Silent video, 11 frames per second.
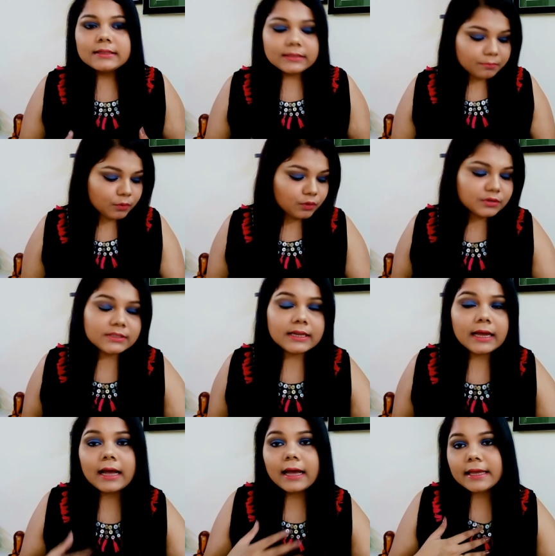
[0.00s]
The most
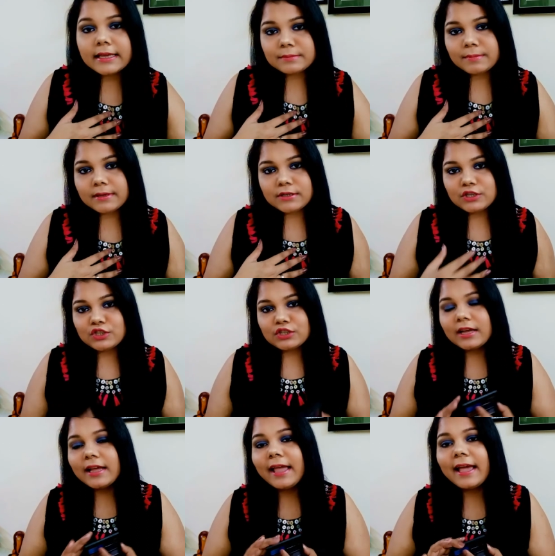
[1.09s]
high expectation
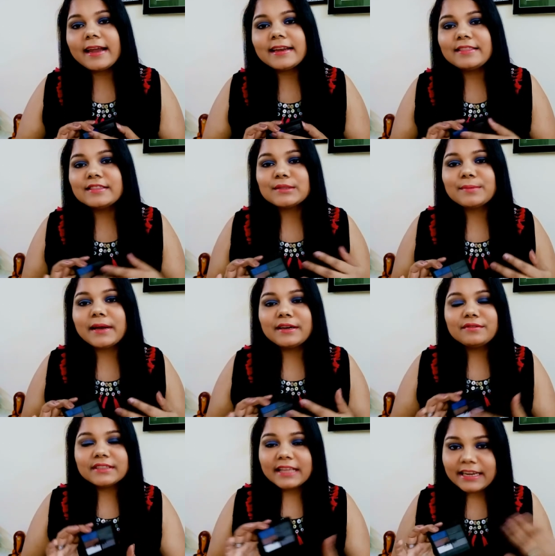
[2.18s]
I had in this
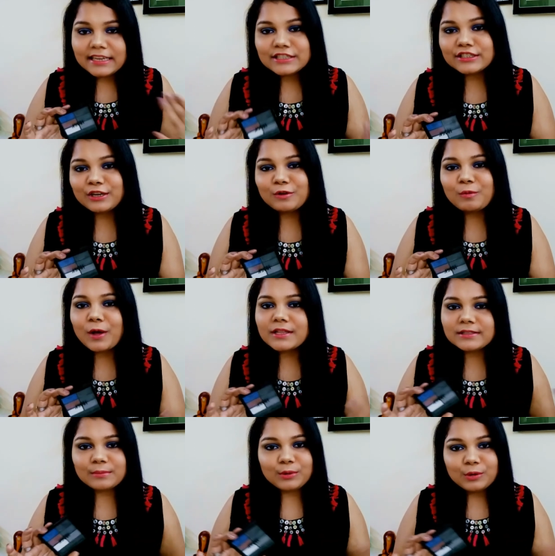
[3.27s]
palette with any shade was
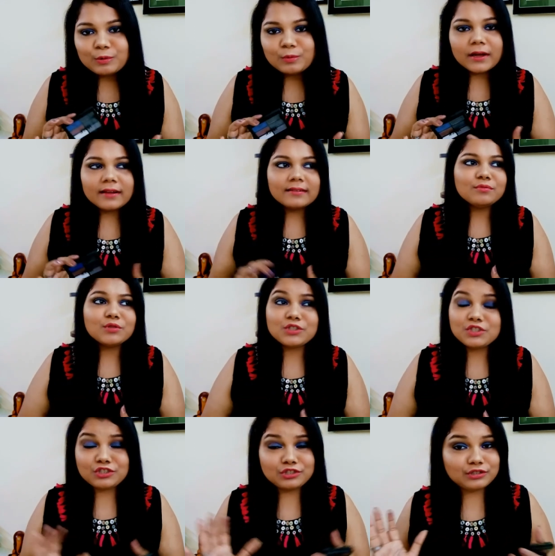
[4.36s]
the blue one,
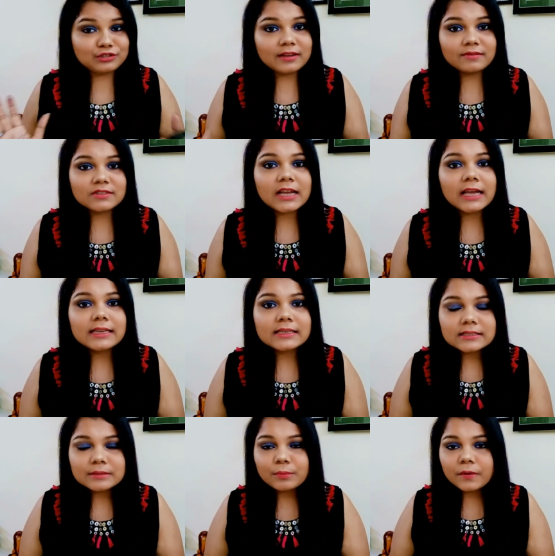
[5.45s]
which I was highly
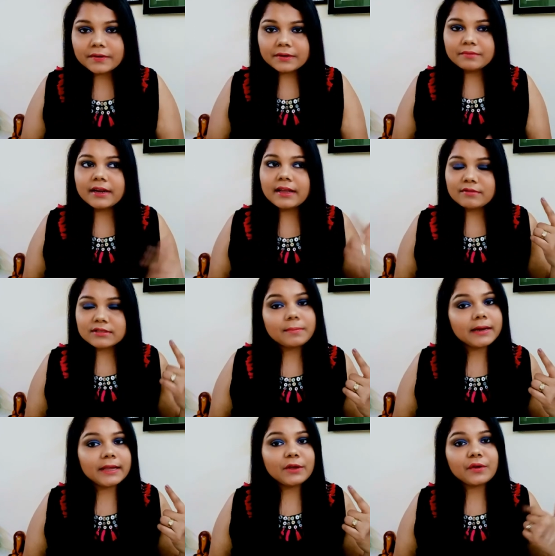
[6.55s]
disappointed when I was
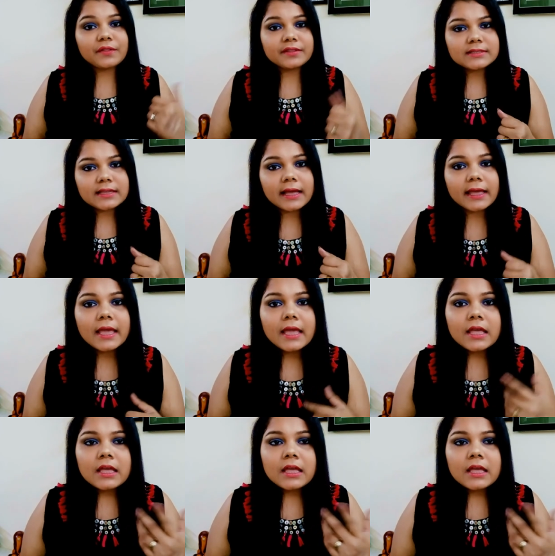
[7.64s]
applying it on this eye,